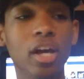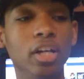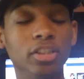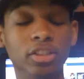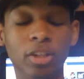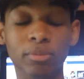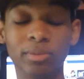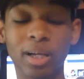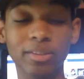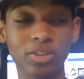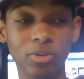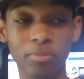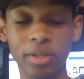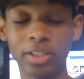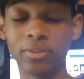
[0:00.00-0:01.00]
Sometimes
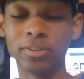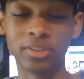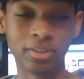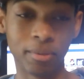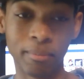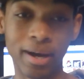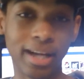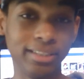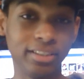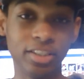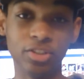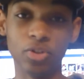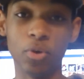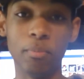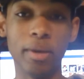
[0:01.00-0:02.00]
you'll miss it. Somebody
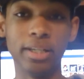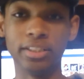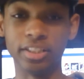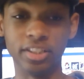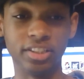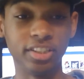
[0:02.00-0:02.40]
sends you a message,